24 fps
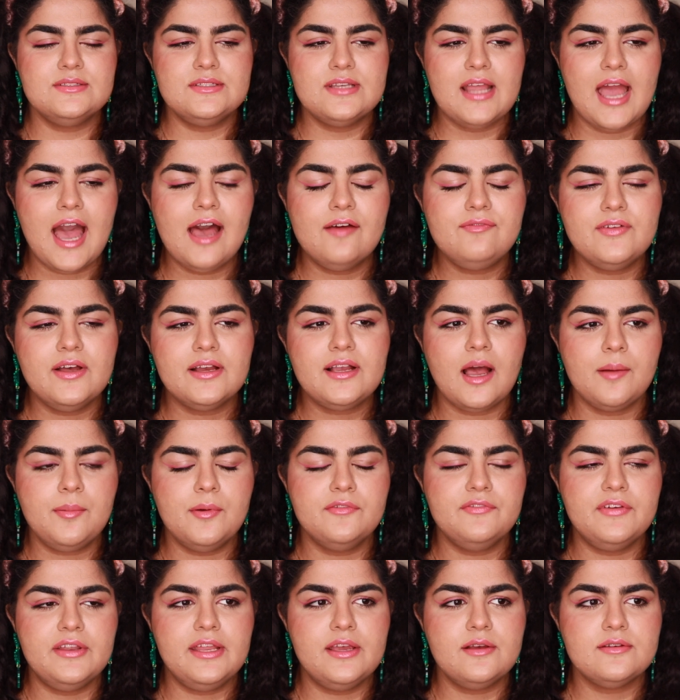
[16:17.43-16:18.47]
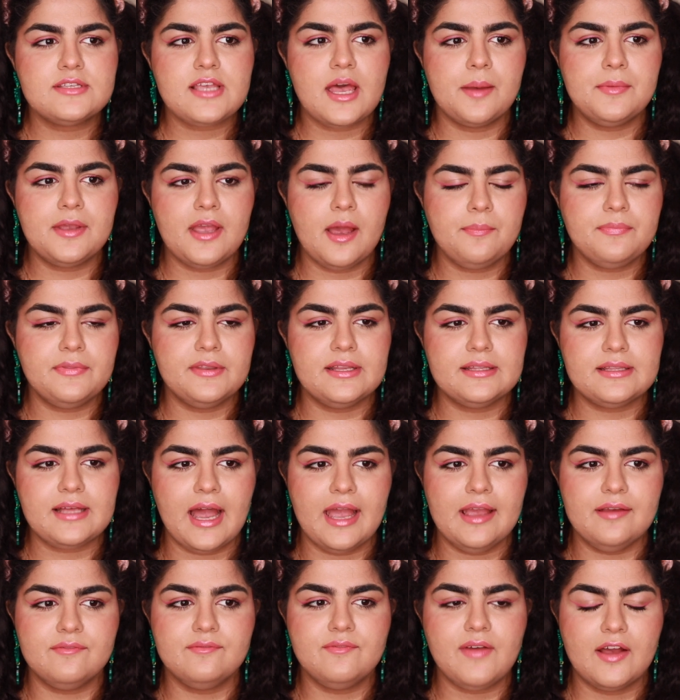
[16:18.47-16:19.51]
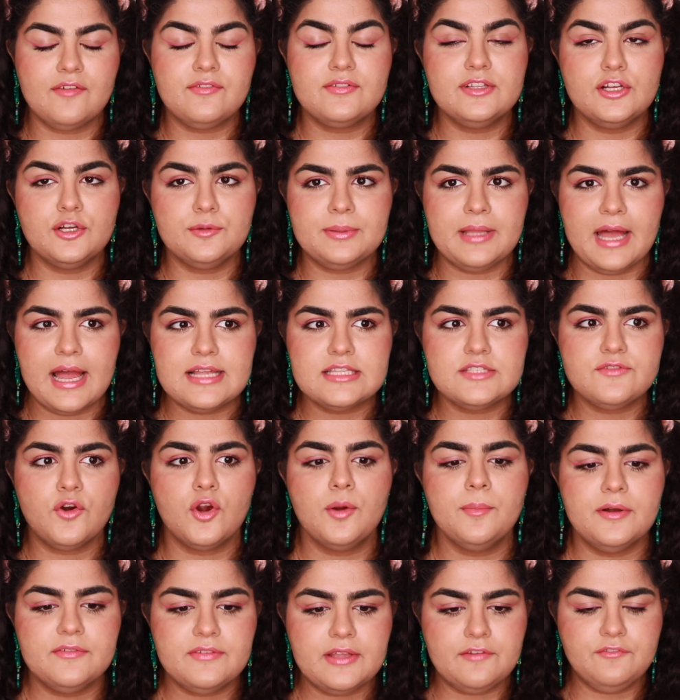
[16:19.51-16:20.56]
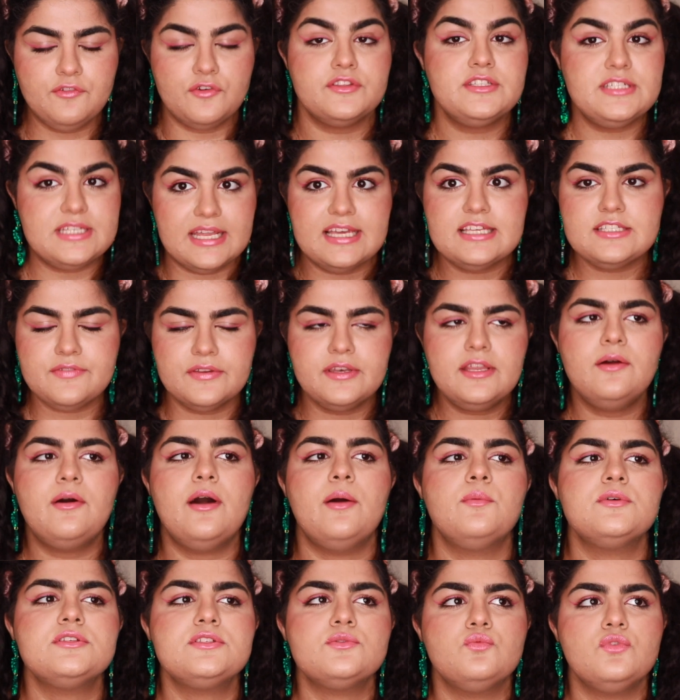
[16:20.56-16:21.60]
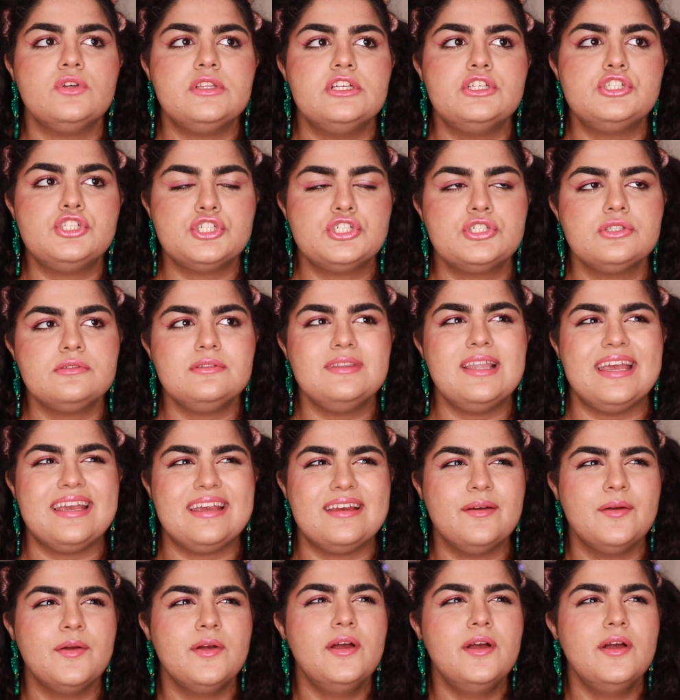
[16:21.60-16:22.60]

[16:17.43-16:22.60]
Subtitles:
have a couple of videos coming up that like, I have clear plans for, but like for today's video, I wasn't really like,